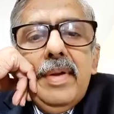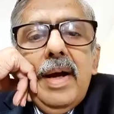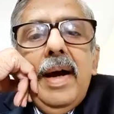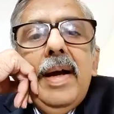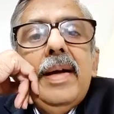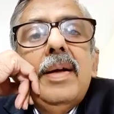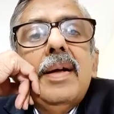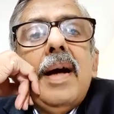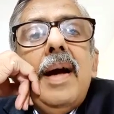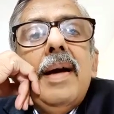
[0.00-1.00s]
I
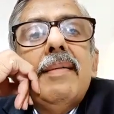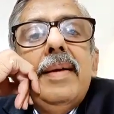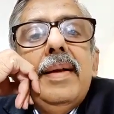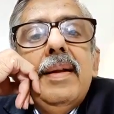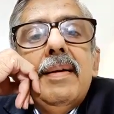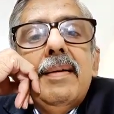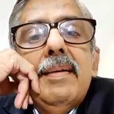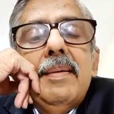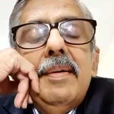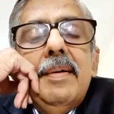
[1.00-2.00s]
can't see
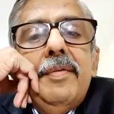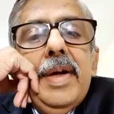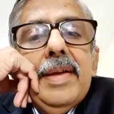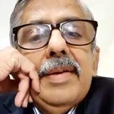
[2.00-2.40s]
the face